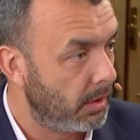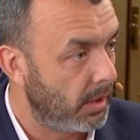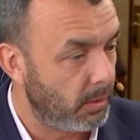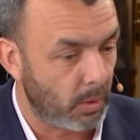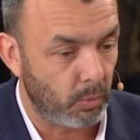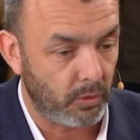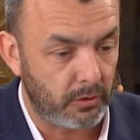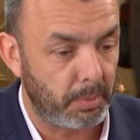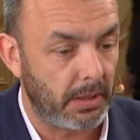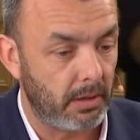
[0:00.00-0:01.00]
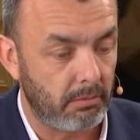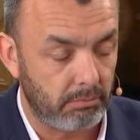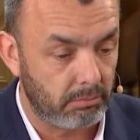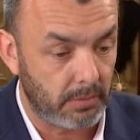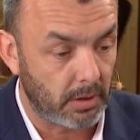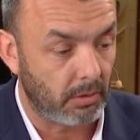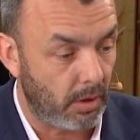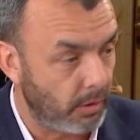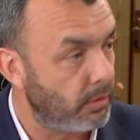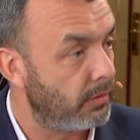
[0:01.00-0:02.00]
And when we spend
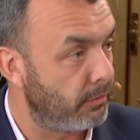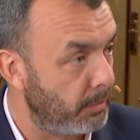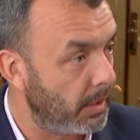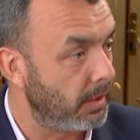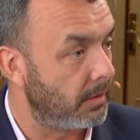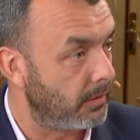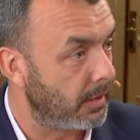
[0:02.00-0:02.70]
hundreds of millions